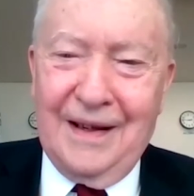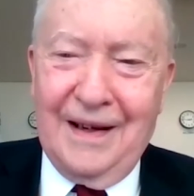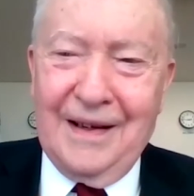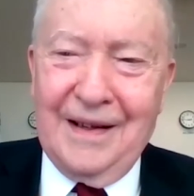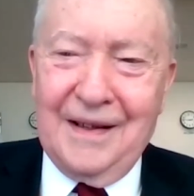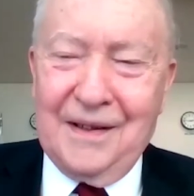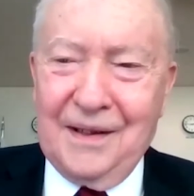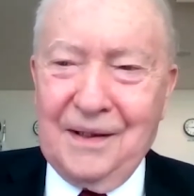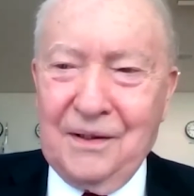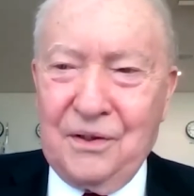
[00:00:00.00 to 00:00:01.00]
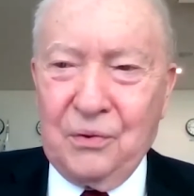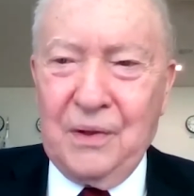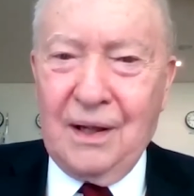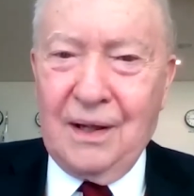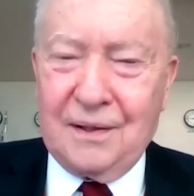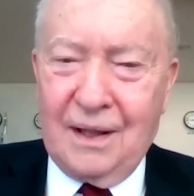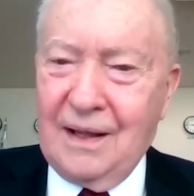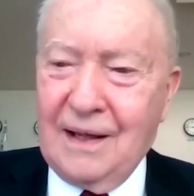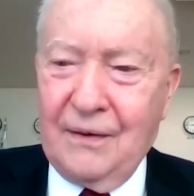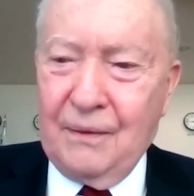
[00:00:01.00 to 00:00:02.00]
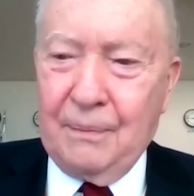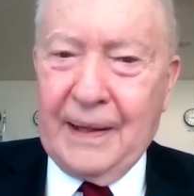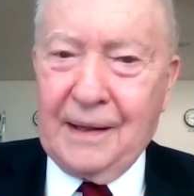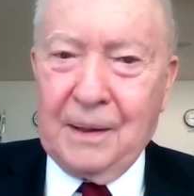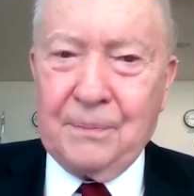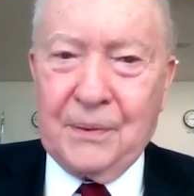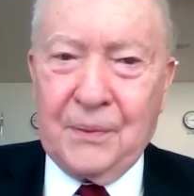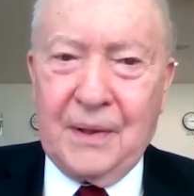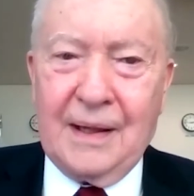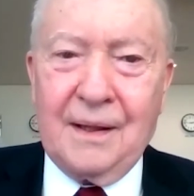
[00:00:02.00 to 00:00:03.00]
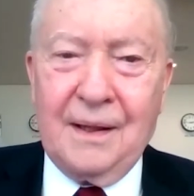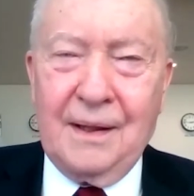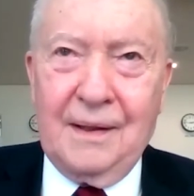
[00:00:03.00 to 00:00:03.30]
And so we lost a lot of the backup that we had